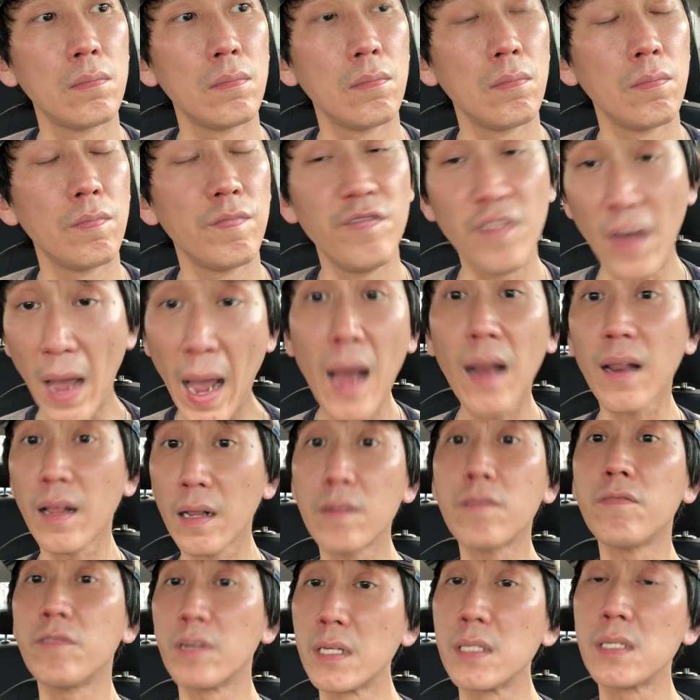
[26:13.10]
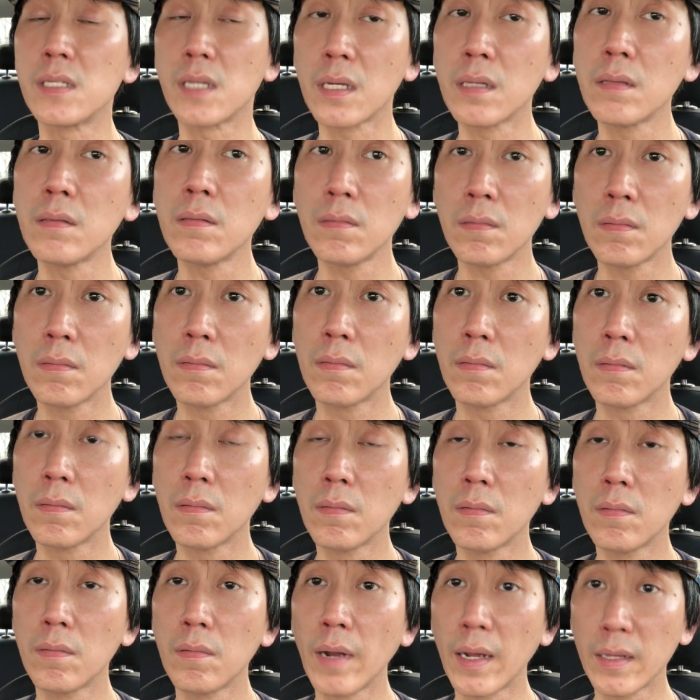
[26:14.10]
valid reason,
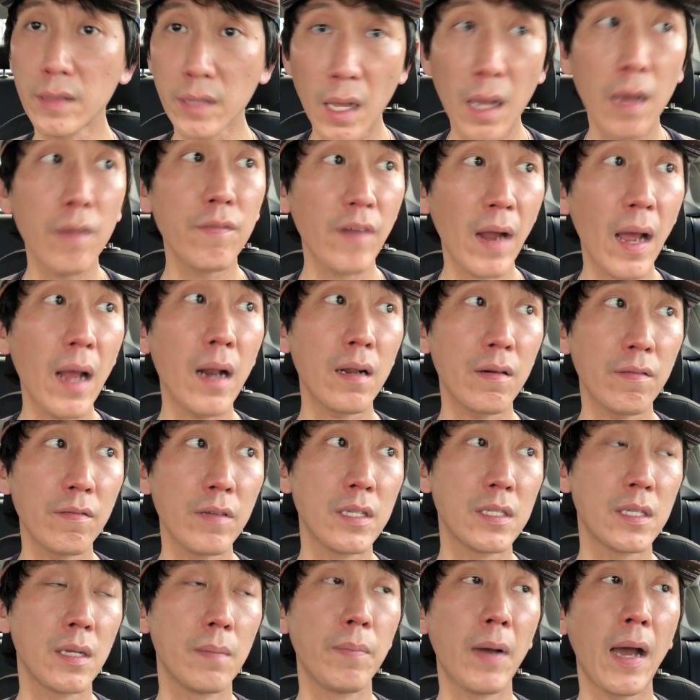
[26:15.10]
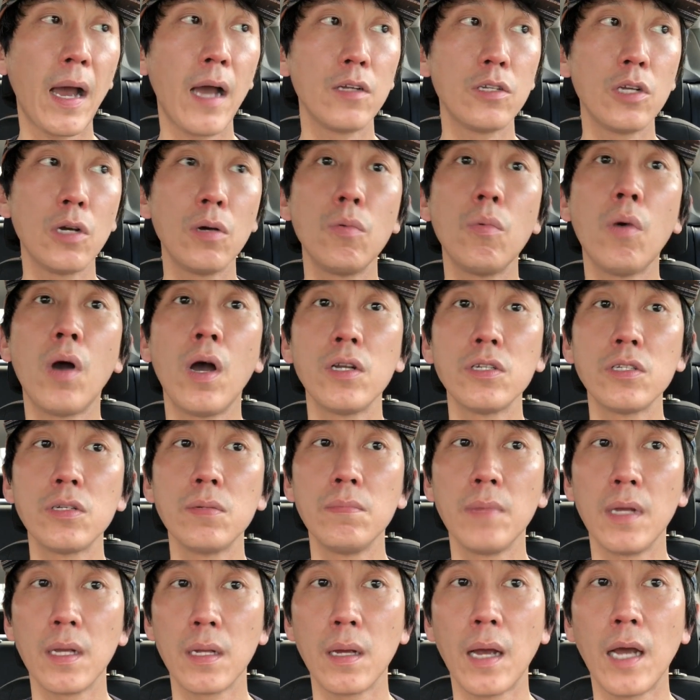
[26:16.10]
right? They are valid reason, but I don't want
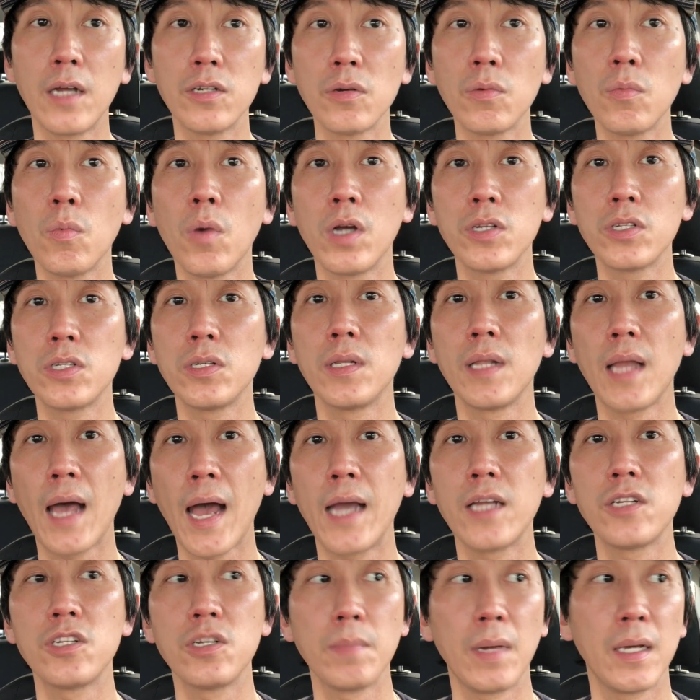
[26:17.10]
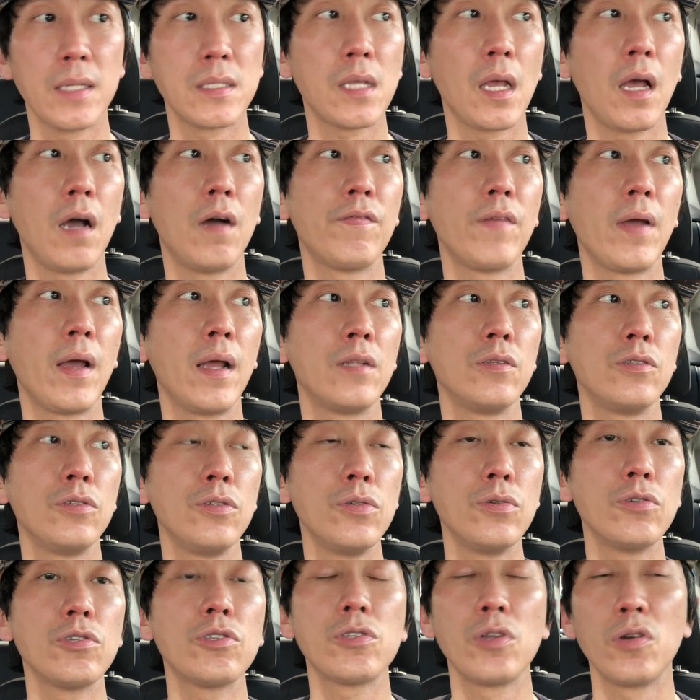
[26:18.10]
to lie to myself and
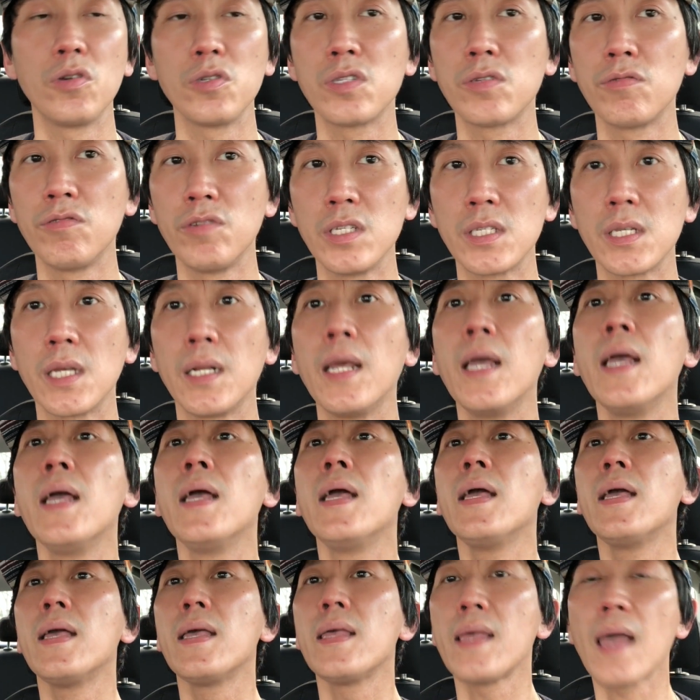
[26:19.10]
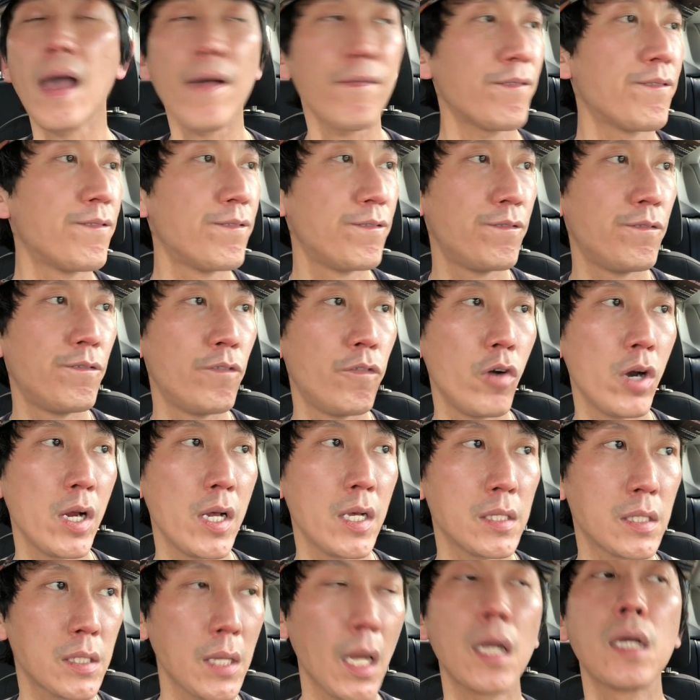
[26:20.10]
use those reason
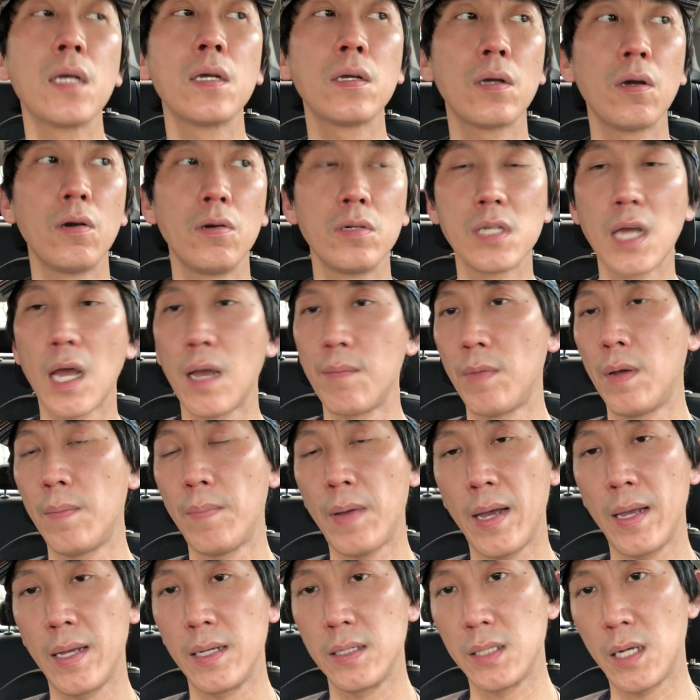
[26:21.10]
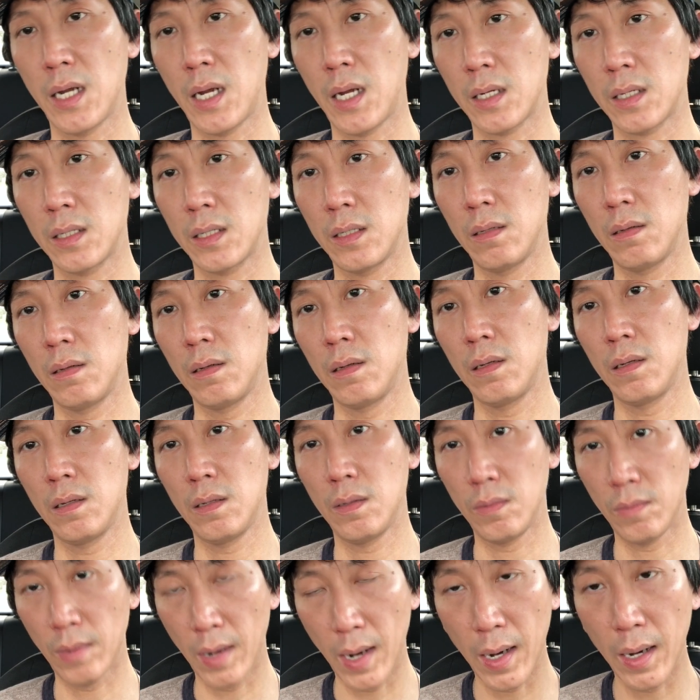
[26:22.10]
every single time I buy a deck,
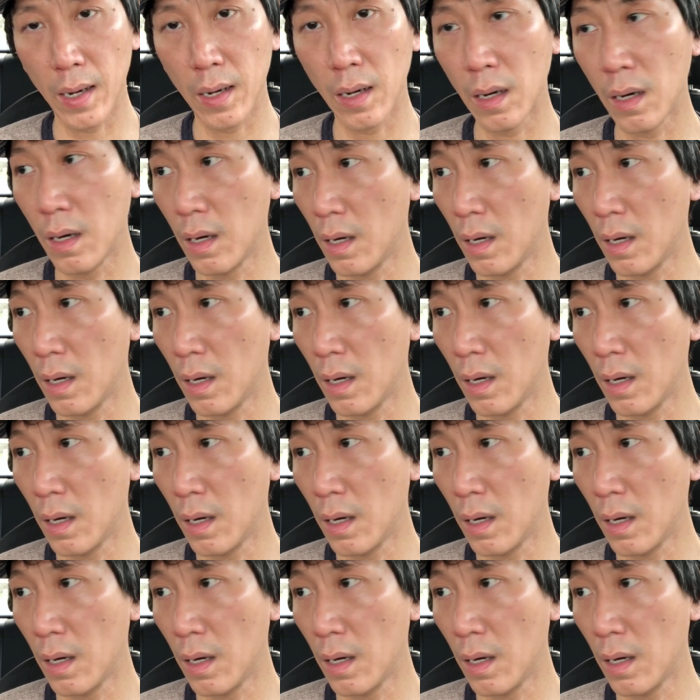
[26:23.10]
right?